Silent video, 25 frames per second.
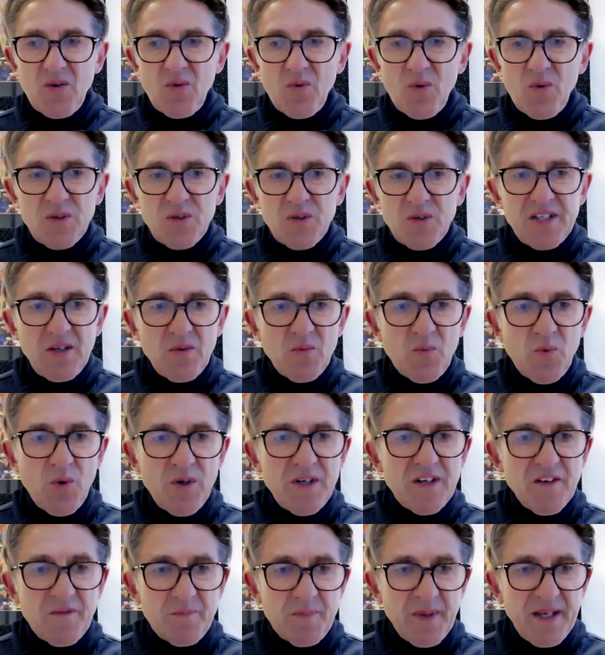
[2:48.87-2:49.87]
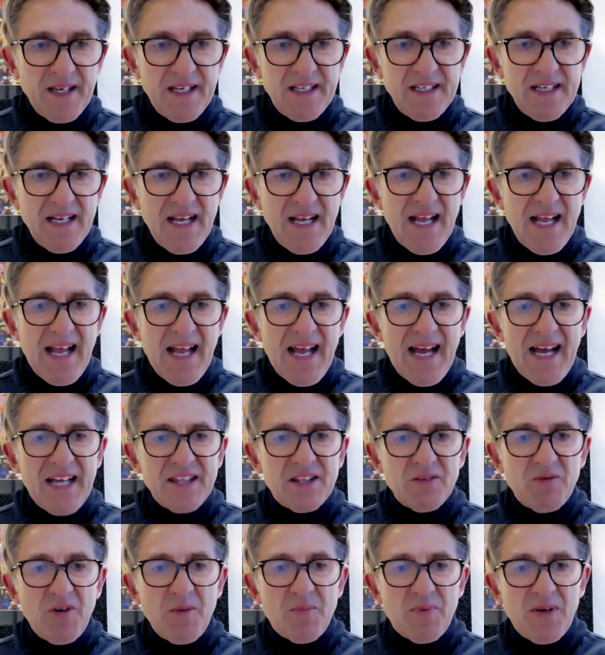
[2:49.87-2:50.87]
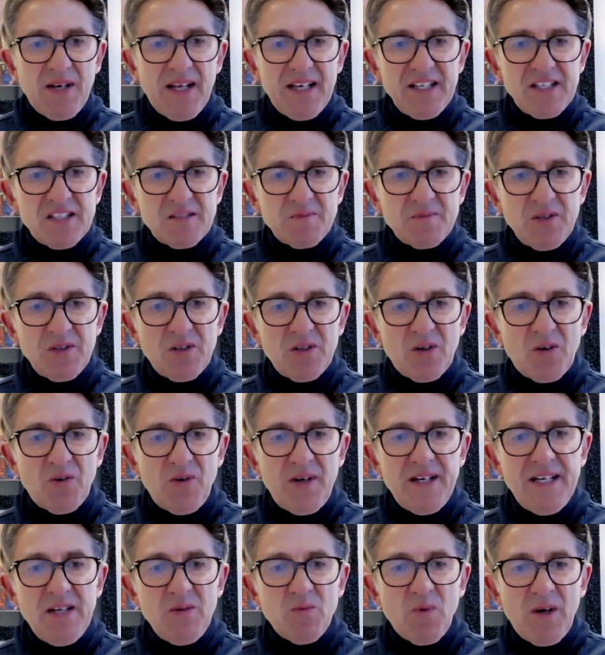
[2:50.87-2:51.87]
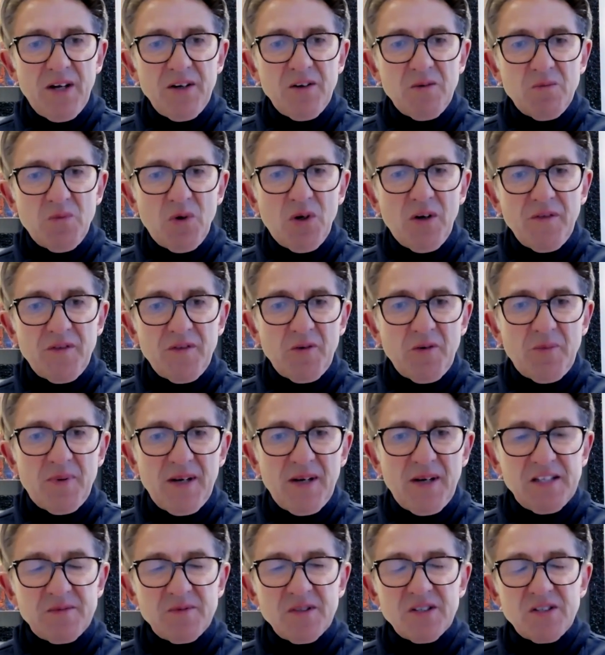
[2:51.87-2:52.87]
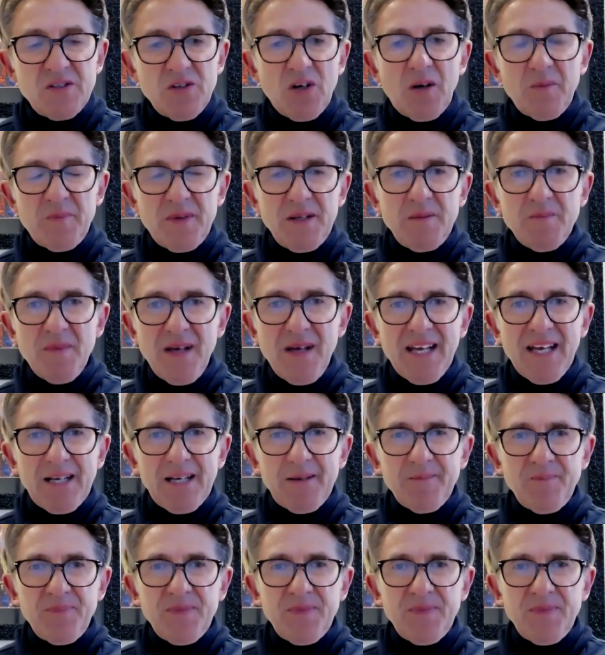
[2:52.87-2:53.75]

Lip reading: what it would have been had the replacement or any one or more of the replacements not been made.